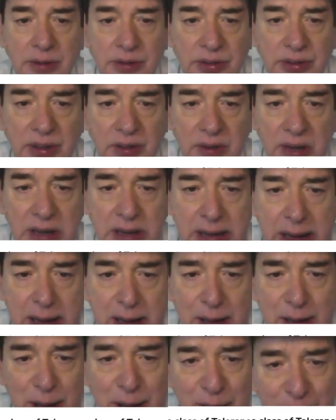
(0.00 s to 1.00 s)

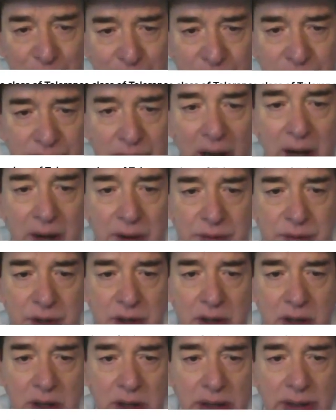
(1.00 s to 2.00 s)
17 years
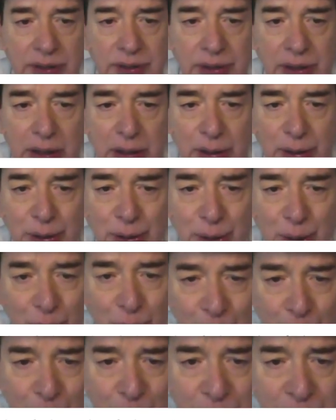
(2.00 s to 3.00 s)
after DCS
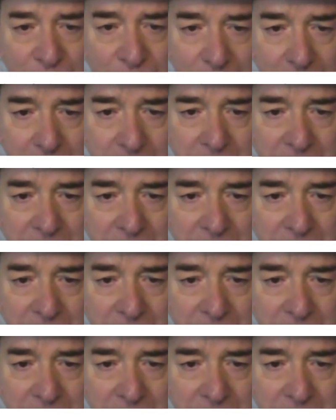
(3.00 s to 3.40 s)
course,